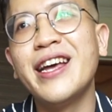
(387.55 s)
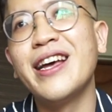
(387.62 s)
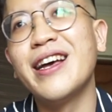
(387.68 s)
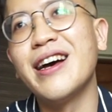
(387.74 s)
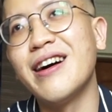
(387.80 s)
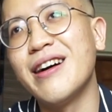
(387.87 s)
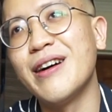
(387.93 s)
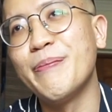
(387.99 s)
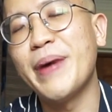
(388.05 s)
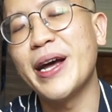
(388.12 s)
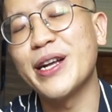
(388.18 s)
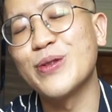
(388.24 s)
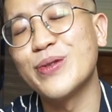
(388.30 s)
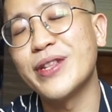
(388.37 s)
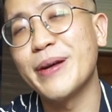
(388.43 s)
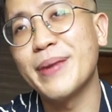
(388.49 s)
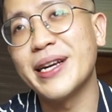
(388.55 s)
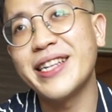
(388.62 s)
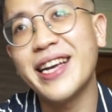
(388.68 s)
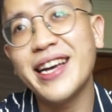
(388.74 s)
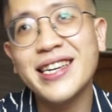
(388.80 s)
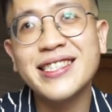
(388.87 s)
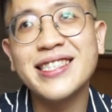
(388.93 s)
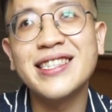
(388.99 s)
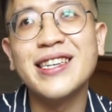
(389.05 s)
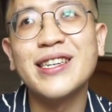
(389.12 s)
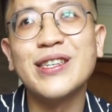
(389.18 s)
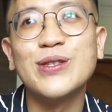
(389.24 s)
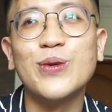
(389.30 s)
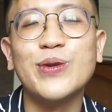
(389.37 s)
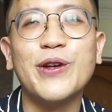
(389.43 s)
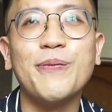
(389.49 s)
back to take my test.
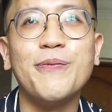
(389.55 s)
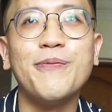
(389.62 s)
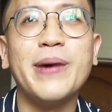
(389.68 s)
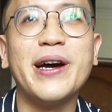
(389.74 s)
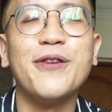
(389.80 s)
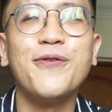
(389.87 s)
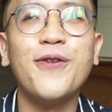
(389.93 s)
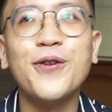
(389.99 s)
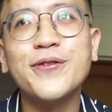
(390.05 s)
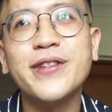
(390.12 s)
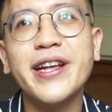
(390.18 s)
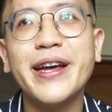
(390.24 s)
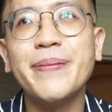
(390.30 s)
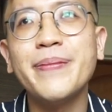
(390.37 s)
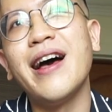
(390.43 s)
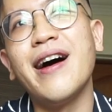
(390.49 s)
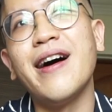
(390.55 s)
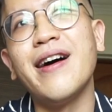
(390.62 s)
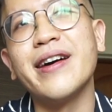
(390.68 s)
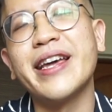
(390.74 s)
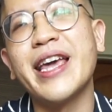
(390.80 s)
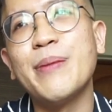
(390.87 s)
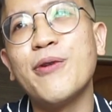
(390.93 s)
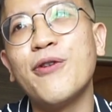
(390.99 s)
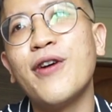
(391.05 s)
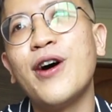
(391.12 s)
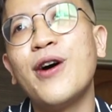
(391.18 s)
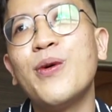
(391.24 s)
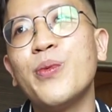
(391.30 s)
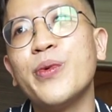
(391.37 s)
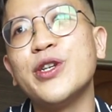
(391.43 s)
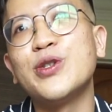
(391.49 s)
So by the fourth time came
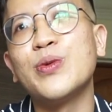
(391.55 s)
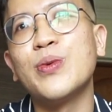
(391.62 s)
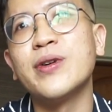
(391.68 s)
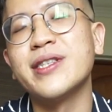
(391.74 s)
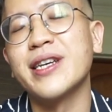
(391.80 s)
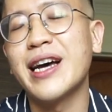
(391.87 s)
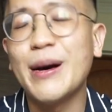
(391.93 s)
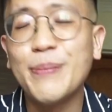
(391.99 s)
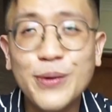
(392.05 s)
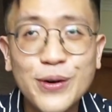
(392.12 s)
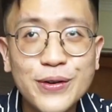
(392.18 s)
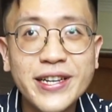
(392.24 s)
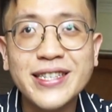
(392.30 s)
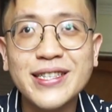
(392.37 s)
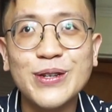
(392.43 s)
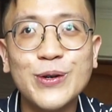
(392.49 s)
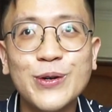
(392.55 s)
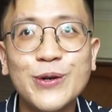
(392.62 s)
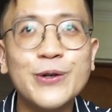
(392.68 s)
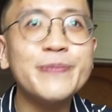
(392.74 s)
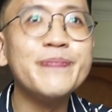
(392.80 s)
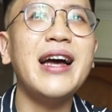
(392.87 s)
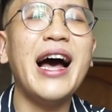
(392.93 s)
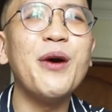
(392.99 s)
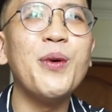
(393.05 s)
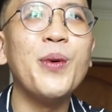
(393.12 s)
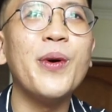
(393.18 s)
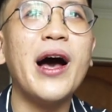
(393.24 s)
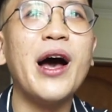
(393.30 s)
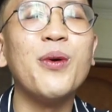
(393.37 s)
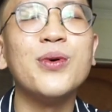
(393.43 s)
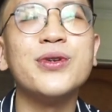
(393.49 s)
around, which was a couple of days ago,
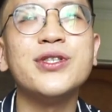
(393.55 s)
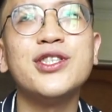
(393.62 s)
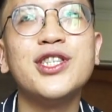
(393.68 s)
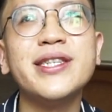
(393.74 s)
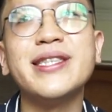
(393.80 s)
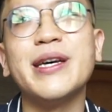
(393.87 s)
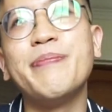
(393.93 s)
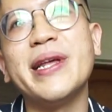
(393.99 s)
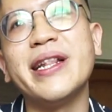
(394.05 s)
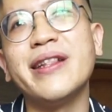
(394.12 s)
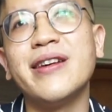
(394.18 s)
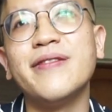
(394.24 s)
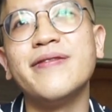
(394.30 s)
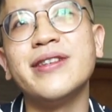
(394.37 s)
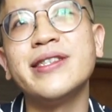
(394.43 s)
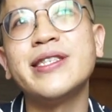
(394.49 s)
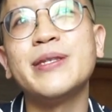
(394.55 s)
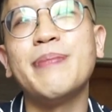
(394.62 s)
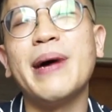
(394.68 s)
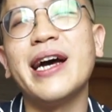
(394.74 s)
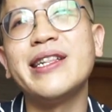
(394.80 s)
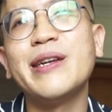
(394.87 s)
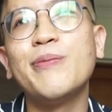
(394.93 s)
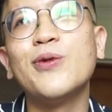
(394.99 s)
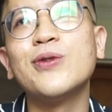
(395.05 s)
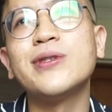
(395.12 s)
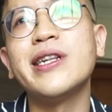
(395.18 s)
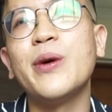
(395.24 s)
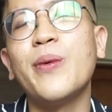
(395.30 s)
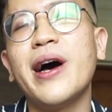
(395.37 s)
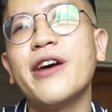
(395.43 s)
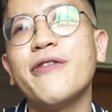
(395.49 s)
I was just a bit nervous, but I think
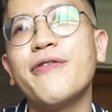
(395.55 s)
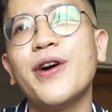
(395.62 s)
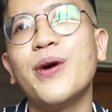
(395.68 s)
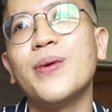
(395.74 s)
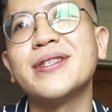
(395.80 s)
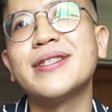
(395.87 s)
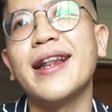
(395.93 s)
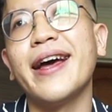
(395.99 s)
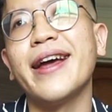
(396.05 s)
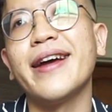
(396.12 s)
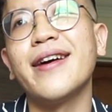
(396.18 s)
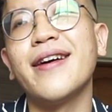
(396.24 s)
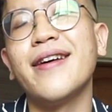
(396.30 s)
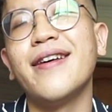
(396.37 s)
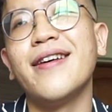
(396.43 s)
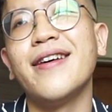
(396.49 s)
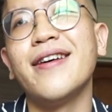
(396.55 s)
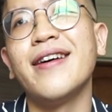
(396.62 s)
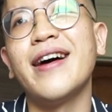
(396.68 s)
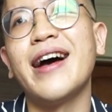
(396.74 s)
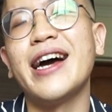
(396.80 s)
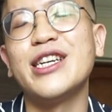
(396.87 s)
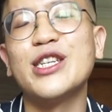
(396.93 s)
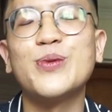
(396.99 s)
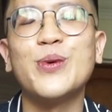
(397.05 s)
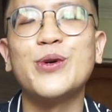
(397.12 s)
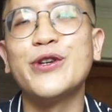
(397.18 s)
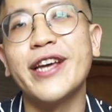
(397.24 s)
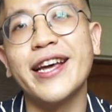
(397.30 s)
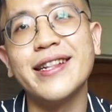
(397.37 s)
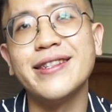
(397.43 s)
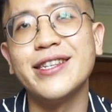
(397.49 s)
mostly what I felt was like, I just want to
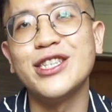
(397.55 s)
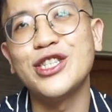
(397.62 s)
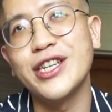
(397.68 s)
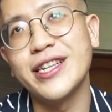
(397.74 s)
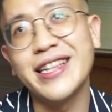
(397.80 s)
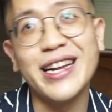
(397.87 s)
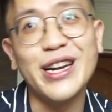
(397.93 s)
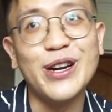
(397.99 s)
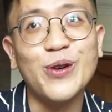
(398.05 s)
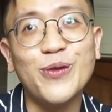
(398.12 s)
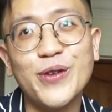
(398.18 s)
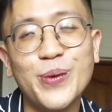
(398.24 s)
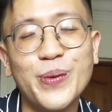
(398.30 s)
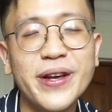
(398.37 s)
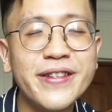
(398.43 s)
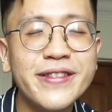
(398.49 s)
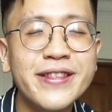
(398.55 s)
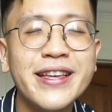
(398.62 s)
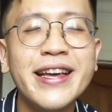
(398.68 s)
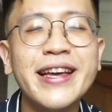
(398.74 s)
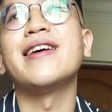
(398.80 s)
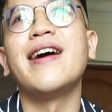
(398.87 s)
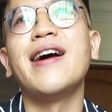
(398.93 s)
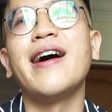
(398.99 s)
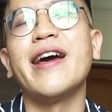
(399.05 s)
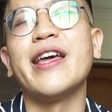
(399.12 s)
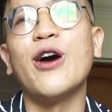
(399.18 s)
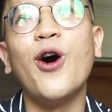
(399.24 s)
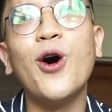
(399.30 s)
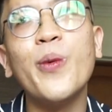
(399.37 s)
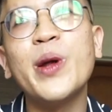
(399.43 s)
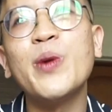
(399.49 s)
get this shit done and over with. It
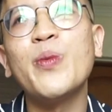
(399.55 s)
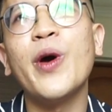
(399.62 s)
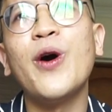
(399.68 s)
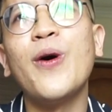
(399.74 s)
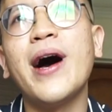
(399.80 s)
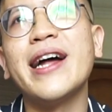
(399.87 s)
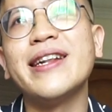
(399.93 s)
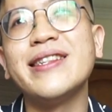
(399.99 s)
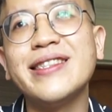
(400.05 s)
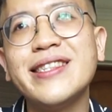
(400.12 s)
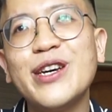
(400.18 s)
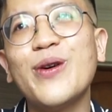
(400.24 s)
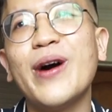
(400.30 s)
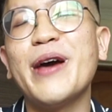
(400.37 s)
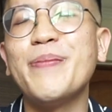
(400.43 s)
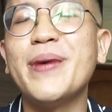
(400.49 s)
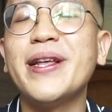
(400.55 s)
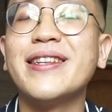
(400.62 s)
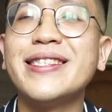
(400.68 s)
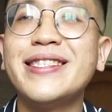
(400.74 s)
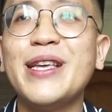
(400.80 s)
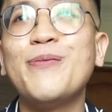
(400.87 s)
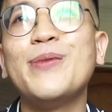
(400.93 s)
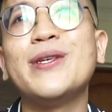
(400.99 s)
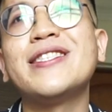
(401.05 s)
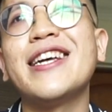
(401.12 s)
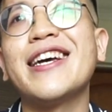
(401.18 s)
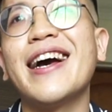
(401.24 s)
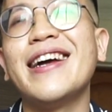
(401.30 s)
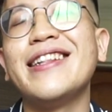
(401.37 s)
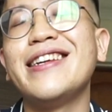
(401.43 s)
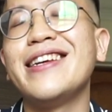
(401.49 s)
all went well until I made the same
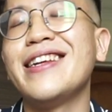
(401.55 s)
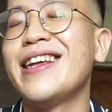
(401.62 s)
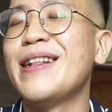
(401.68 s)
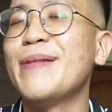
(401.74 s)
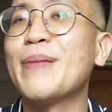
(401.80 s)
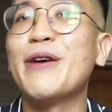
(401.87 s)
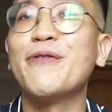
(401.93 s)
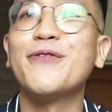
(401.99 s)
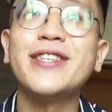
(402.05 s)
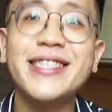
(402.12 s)
mistake I did in my first